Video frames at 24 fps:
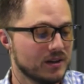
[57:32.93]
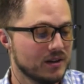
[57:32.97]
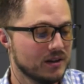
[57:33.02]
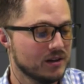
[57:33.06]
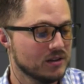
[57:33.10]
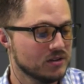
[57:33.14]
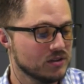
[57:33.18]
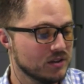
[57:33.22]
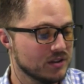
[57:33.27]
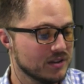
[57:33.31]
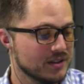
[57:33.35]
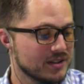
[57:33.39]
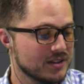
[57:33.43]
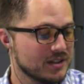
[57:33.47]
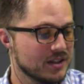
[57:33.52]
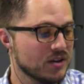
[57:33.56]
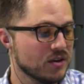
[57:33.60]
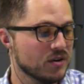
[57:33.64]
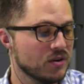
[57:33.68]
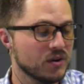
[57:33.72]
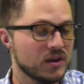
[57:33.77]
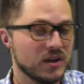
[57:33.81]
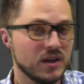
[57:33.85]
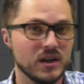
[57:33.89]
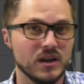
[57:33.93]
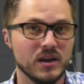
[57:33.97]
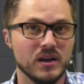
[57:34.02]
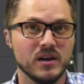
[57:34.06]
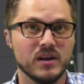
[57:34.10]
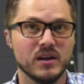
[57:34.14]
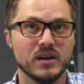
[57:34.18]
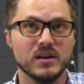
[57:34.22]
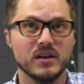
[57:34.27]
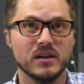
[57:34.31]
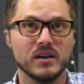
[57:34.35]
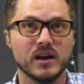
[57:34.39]
So the 0 key
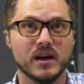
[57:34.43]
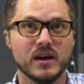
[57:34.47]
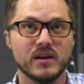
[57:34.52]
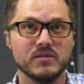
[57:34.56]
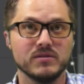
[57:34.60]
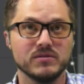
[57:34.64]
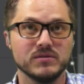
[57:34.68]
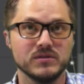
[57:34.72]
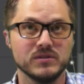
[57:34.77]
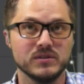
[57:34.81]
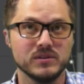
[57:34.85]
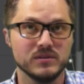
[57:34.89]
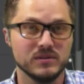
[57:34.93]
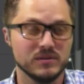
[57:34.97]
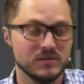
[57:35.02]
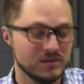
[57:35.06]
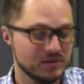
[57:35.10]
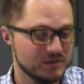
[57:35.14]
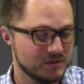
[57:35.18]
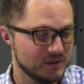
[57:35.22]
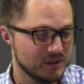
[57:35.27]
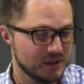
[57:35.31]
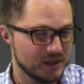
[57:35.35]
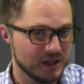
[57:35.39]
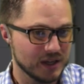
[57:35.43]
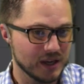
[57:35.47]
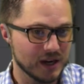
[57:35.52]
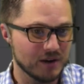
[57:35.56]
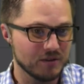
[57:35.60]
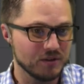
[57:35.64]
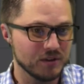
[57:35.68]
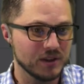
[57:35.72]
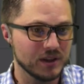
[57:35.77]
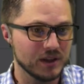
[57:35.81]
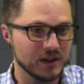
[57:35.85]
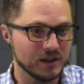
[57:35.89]
can kind of get
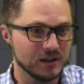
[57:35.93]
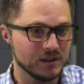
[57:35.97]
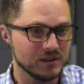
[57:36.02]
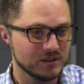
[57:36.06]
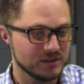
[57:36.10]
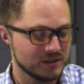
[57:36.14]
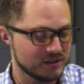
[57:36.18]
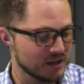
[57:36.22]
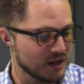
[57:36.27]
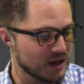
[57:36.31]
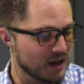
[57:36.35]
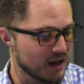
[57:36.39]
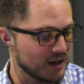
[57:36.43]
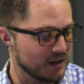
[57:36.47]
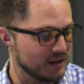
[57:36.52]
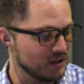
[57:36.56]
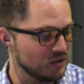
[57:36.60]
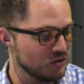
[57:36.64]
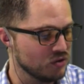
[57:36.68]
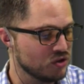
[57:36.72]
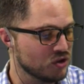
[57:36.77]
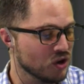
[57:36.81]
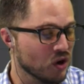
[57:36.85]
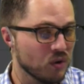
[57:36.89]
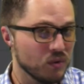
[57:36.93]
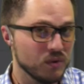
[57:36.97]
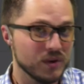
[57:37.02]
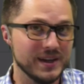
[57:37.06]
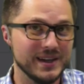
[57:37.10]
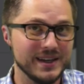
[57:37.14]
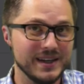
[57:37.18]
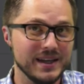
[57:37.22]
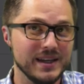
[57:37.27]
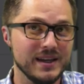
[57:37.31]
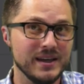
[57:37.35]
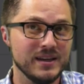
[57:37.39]
everything done. You don't
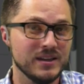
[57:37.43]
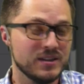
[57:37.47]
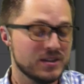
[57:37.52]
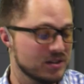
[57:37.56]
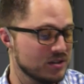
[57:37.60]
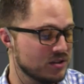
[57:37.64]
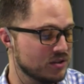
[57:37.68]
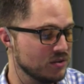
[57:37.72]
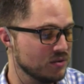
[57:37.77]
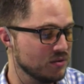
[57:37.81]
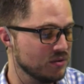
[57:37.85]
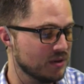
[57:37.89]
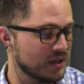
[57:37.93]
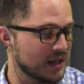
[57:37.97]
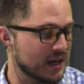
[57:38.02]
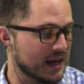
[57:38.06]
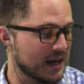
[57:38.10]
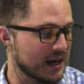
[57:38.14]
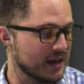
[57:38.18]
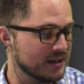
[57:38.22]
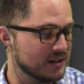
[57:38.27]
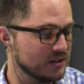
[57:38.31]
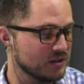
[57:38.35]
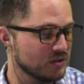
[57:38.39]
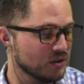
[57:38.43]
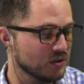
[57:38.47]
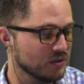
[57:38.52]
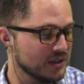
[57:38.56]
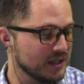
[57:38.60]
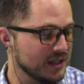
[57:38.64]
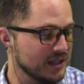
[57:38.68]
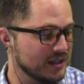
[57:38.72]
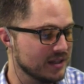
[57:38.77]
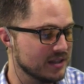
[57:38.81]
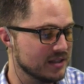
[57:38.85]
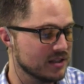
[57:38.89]
need to do that. You don't
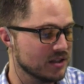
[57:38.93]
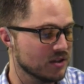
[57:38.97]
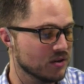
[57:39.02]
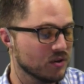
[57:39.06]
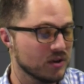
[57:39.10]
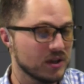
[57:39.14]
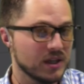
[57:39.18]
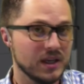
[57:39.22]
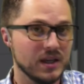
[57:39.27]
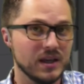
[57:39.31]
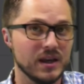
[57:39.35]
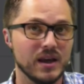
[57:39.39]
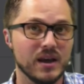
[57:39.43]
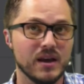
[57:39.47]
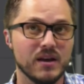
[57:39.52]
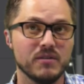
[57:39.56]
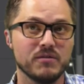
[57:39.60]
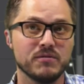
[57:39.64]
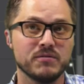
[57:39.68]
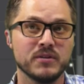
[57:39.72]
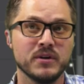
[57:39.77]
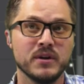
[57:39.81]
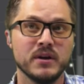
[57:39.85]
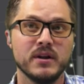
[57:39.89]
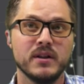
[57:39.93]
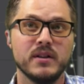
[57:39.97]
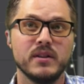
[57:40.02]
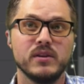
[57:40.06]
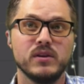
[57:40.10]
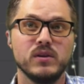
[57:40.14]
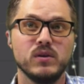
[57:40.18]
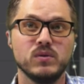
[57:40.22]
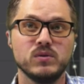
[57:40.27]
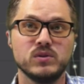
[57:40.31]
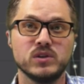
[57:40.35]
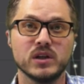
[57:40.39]
need the 0 key if
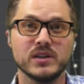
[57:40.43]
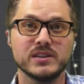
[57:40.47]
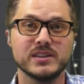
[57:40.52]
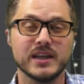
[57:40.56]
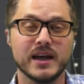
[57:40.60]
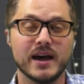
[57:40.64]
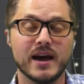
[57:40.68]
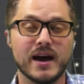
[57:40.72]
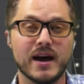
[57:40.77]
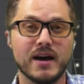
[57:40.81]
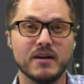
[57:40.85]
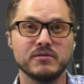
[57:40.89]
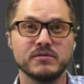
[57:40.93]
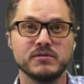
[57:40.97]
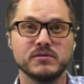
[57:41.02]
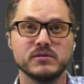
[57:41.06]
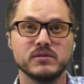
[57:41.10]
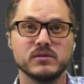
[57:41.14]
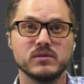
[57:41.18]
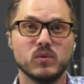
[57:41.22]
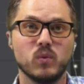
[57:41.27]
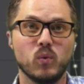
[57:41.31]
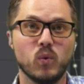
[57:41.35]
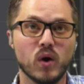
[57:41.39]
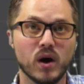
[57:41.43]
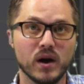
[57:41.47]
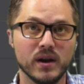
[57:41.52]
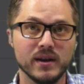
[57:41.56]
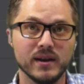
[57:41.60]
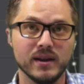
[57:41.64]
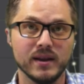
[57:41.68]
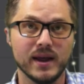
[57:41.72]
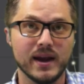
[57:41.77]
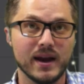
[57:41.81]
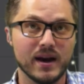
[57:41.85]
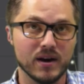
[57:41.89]
you just have
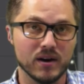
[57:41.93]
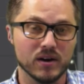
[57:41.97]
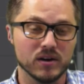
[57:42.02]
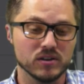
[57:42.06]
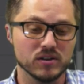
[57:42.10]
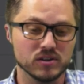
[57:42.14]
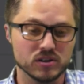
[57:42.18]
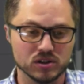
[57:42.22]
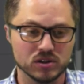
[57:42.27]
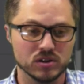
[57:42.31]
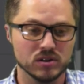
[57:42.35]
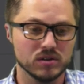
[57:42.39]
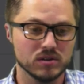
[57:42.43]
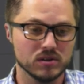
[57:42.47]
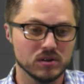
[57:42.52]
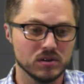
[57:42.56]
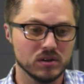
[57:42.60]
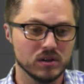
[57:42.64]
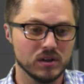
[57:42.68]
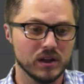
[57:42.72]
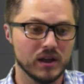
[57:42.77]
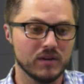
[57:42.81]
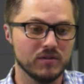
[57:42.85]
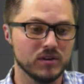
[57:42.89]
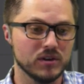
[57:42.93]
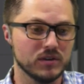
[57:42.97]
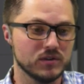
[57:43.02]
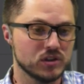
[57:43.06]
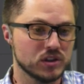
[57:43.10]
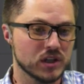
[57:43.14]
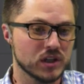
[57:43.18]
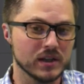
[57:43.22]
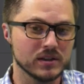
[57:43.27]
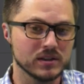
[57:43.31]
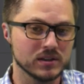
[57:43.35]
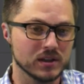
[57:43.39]
1 layer's level of
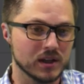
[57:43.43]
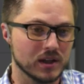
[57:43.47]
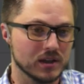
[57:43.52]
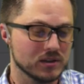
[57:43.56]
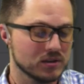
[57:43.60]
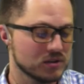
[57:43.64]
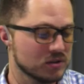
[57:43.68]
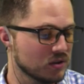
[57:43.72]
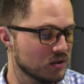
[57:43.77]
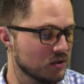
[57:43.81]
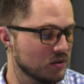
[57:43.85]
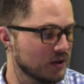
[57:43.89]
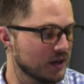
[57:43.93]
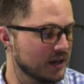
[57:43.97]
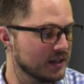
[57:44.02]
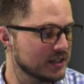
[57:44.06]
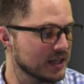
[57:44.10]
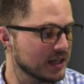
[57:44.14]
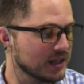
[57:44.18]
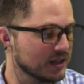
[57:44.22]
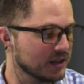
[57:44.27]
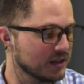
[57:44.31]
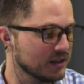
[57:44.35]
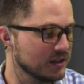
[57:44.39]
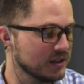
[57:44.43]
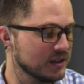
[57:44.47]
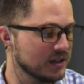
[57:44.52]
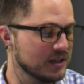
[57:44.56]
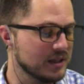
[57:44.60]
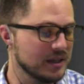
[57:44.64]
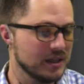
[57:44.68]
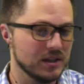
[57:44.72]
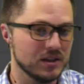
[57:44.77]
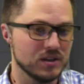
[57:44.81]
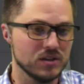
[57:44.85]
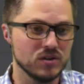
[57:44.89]
shots on. So I technically didn't
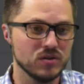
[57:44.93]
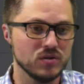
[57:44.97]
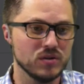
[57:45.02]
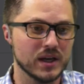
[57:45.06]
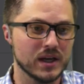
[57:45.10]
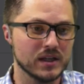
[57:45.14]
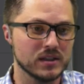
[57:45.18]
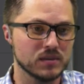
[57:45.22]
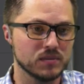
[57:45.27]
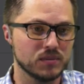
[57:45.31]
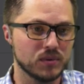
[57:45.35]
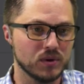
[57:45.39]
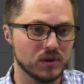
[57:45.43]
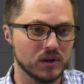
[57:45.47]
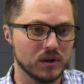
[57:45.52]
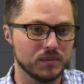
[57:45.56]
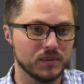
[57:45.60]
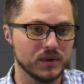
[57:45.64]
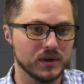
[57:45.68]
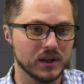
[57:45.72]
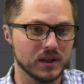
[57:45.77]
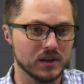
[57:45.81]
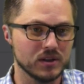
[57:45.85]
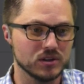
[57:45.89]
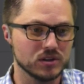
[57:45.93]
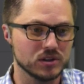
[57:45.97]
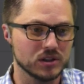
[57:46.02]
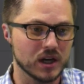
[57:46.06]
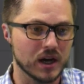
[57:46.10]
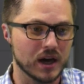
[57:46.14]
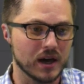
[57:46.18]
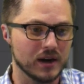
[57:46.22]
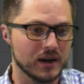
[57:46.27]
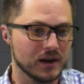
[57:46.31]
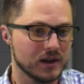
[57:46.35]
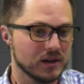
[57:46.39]
need to do that to pull up another
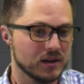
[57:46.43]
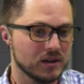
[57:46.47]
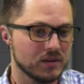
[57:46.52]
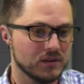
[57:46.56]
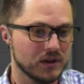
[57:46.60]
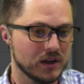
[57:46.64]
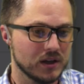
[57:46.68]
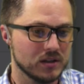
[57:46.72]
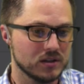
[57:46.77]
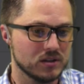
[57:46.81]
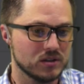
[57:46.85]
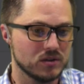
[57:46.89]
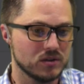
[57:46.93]
shot. I could have hit